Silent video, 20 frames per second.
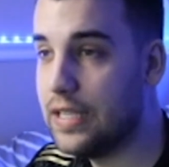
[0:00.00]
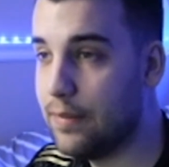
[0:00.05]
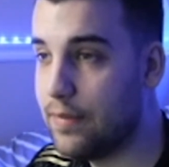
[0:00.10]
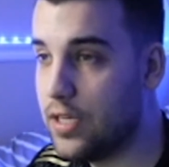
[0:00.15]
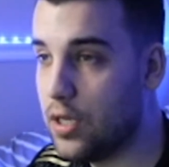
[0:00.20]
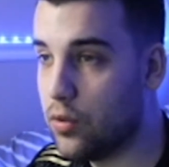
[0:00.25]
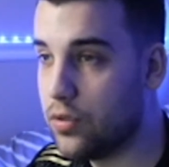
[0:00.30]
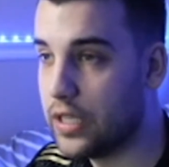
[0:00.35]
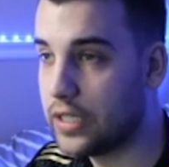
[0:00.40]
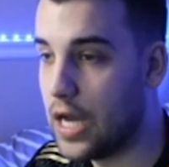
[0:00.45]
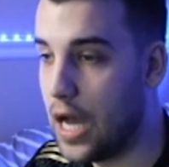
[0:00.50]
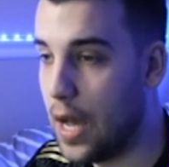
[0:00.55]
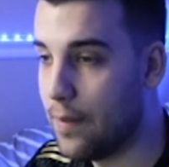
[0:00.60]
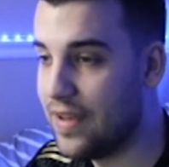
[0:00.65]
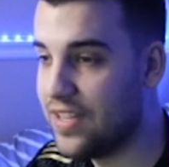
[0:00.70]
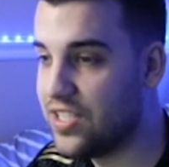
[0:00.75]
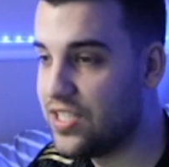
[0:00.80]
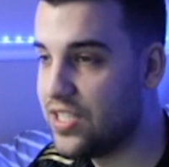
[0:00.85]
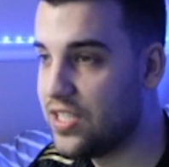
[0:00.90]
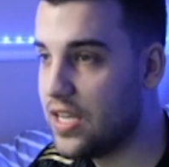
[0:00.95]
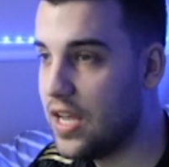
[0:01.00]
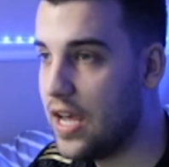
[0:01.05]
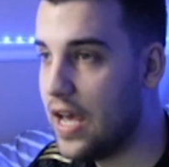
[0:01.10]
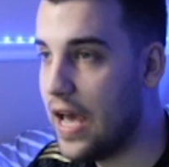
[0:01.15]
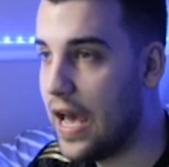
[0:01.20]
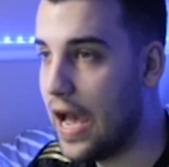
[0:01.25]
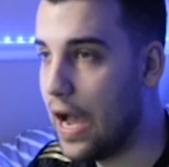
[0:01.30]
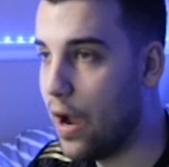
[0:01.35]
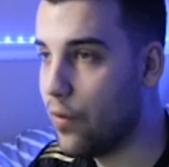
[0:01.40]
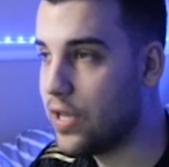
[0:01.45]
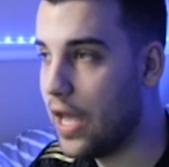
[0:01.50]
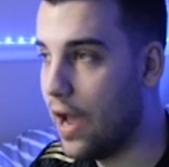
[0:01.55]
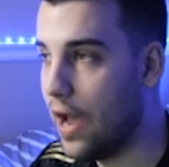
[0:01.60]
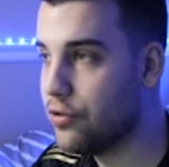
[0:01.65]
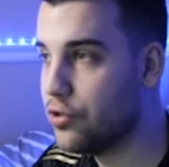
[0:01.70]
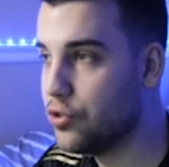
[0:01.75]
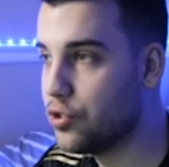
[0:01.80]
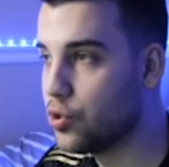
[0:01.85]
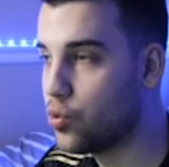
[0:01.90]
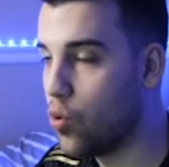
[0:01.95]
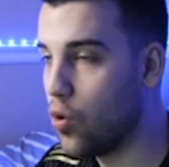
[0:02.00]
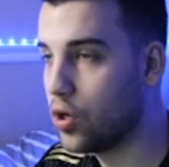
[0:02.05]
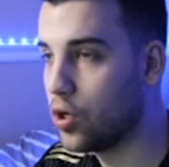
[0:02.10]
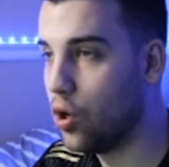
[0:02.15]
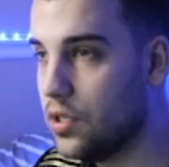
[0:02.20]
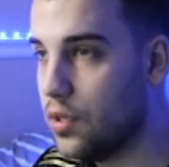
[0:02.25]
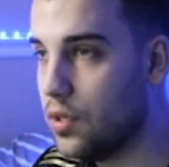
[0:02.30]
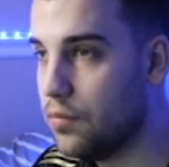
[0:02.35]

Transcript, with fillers: in the comments how, how you score goals?